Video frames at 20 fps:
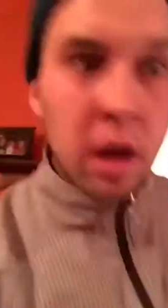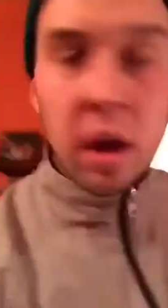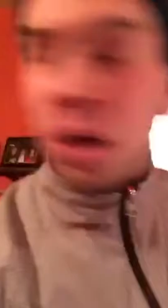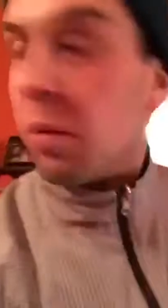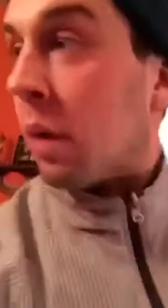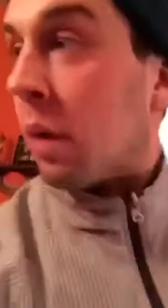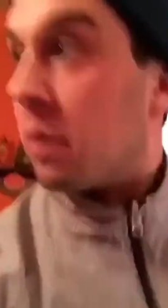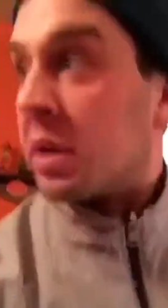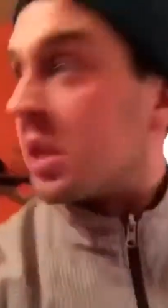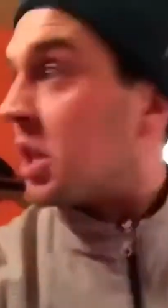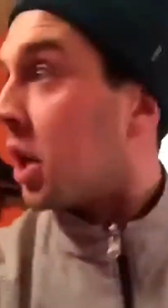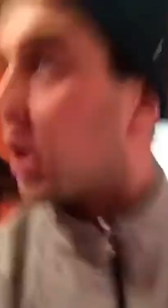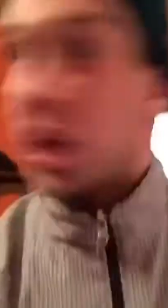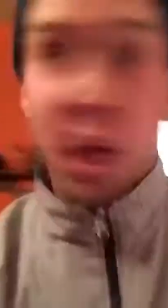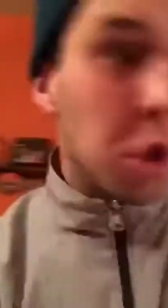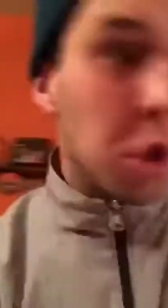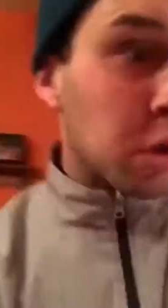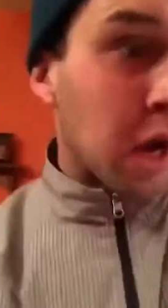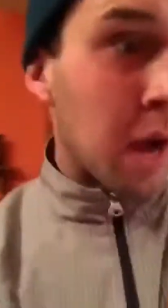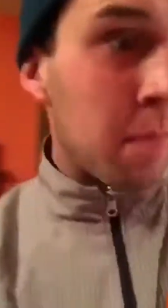What, was there a
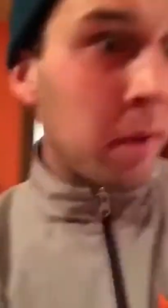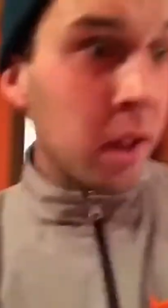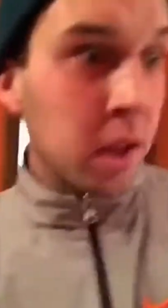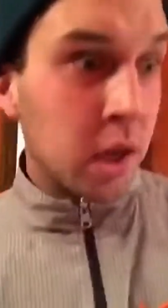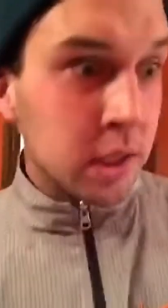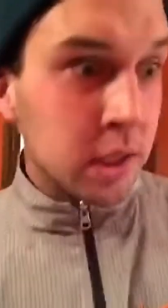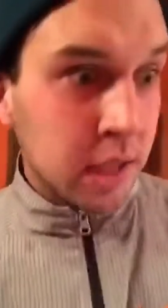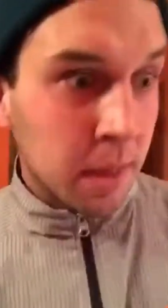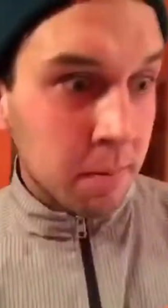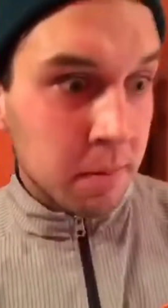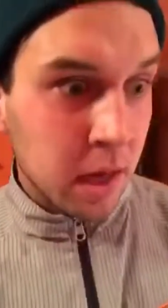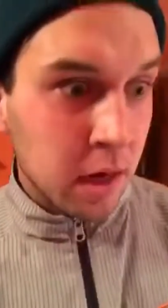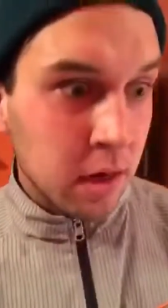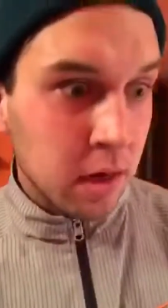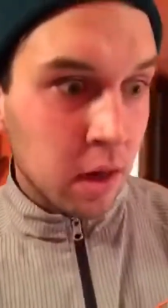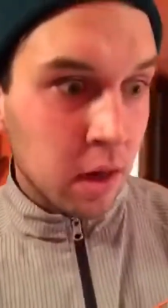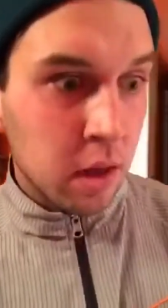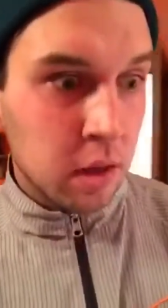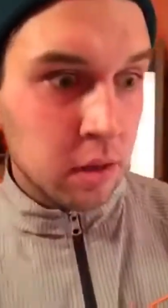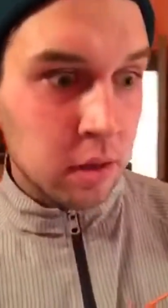cute couple or something?
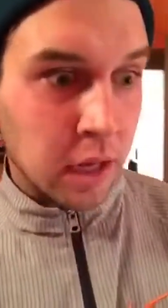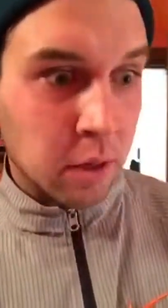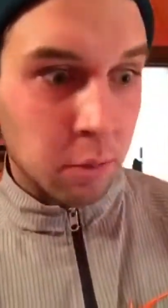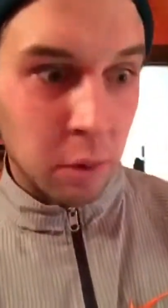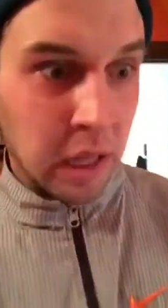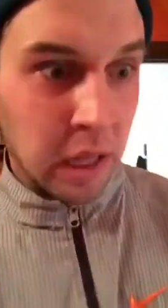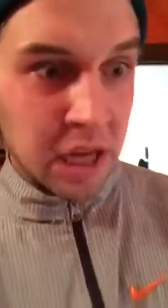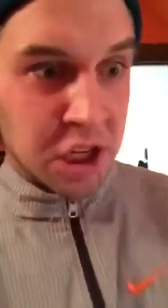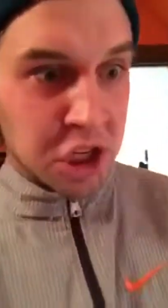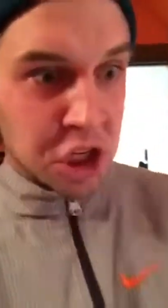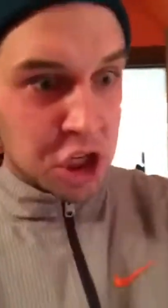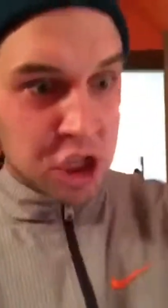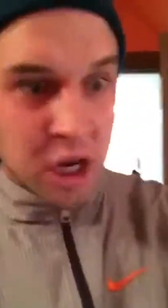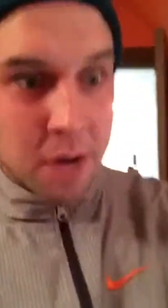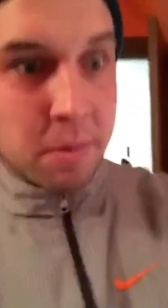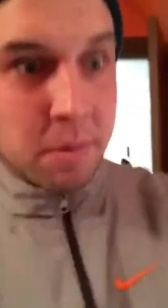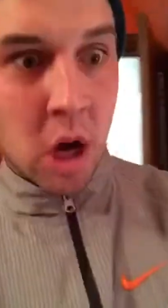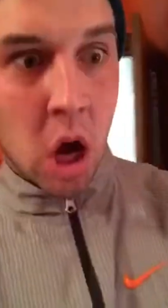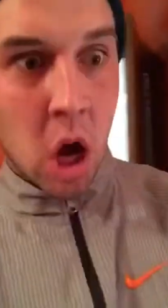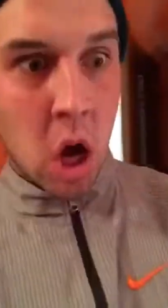Like
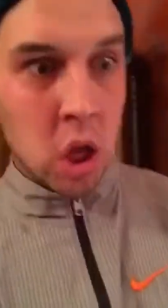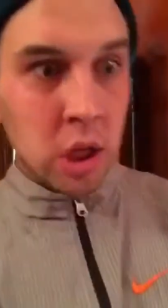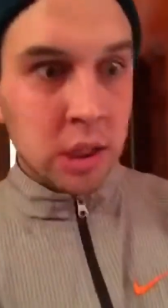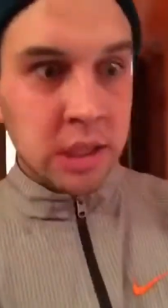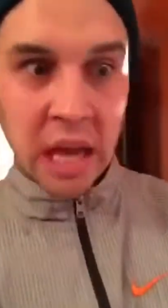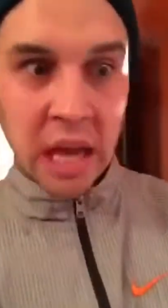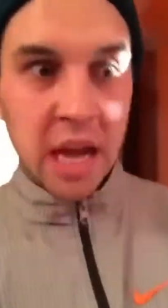relationship goals?